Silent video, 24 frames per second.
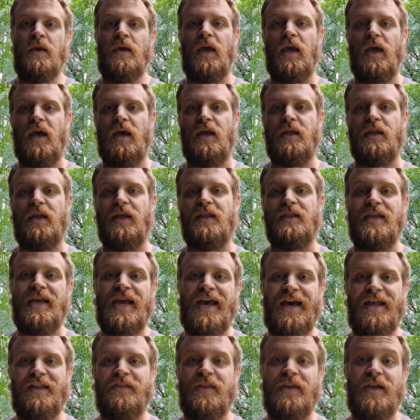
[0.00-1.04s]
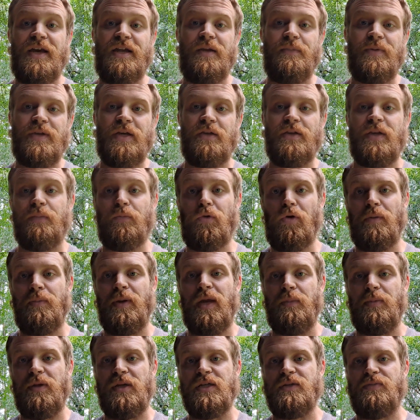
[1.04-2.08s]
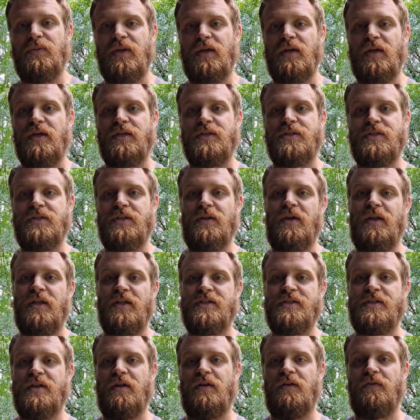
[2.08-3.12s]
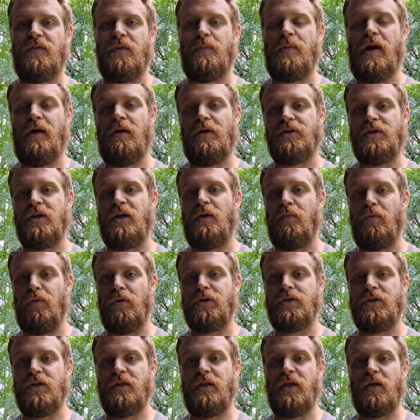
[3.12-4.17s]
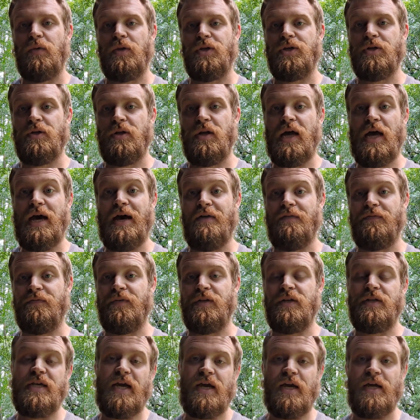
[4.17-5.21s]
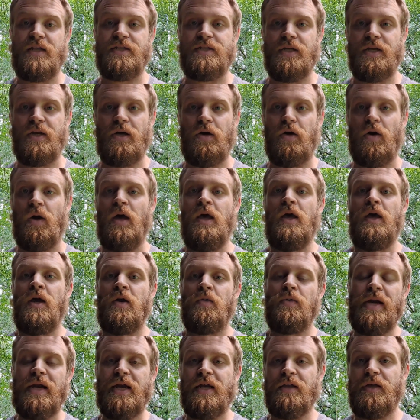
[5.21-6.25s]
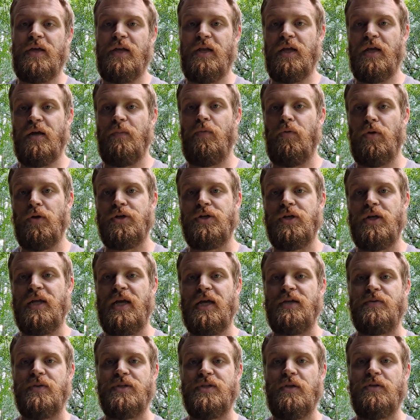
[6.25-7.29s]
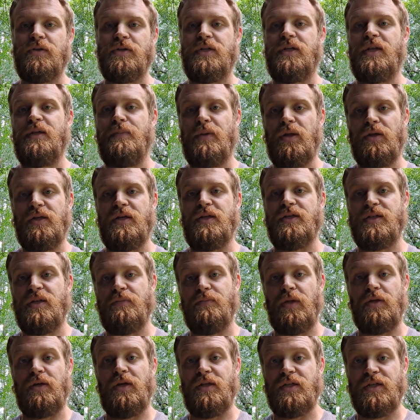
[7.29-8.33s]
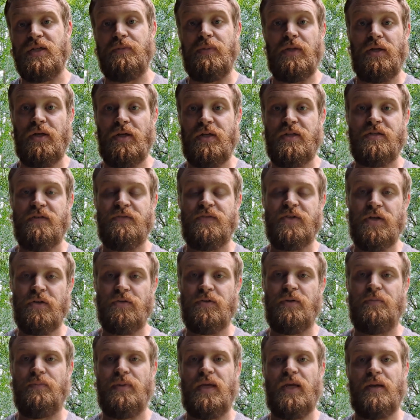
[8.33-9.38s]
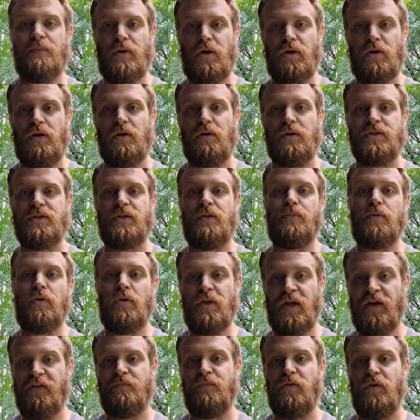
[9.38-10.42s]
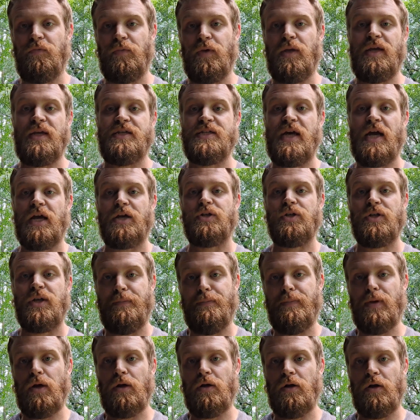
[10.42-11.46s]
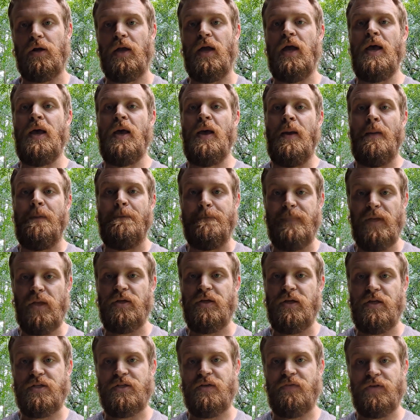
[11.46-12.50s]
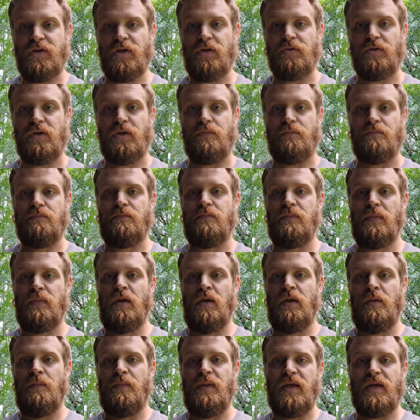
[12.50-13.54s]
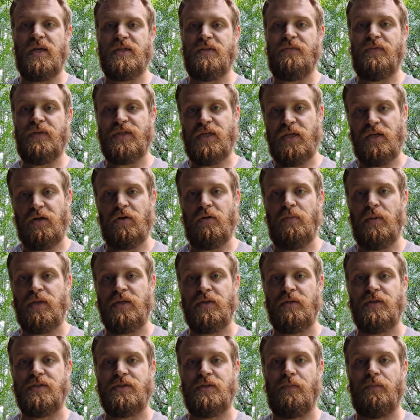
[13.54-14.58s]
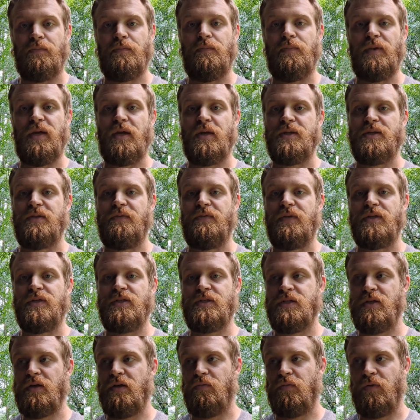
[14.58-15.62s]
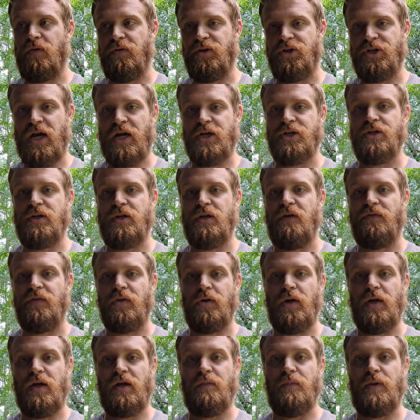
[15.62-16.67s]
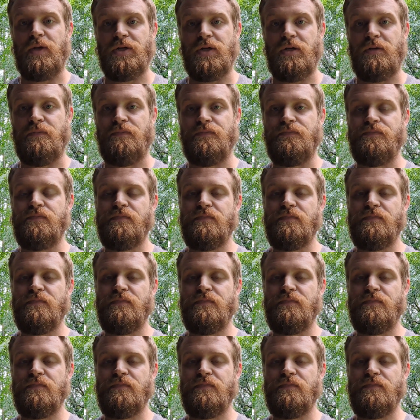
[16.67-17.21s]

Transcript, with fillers: And in the end, they end up killing more babies because instead of abolishing abortion like we should have decades ago, regulating abortion has resulted in millions and millions and millions of children being murdered. So the pro life movement has actually murdered millions of children because of its incrementalism, because of its rejection of the Great Commission.